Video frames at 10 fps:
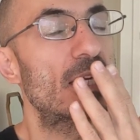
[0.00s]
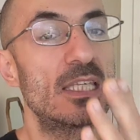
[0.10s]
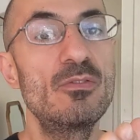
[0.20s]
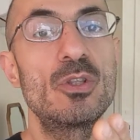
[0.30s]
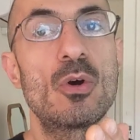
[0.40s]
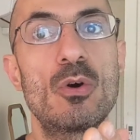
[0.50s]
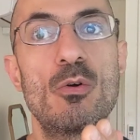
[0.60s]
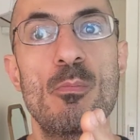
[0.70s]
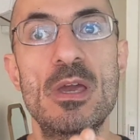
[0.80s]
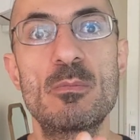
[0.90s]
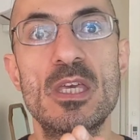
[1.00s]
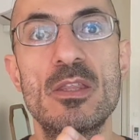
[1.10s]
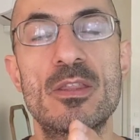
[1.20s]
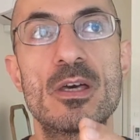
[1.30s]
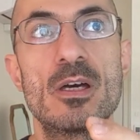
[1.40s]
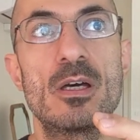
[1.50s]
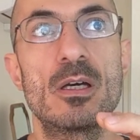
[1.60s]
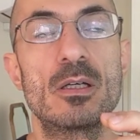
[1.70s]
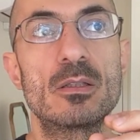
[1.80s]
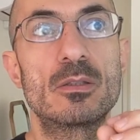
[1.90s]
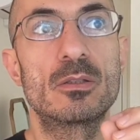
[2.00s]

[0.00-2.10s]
even though maybe the